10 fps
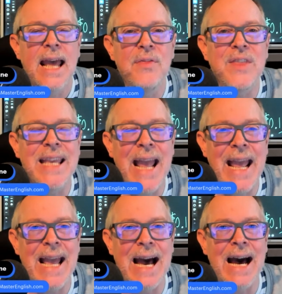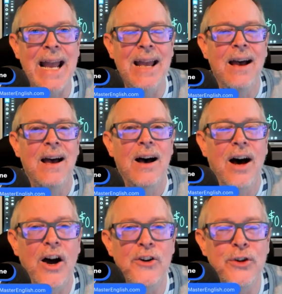And the AI
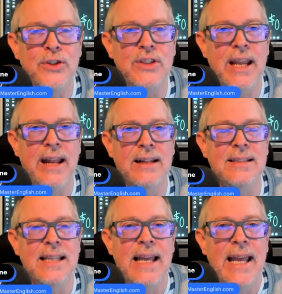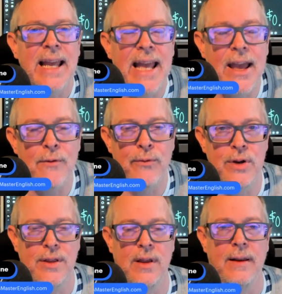understands
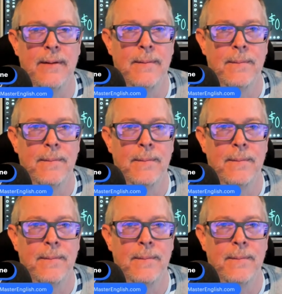everything.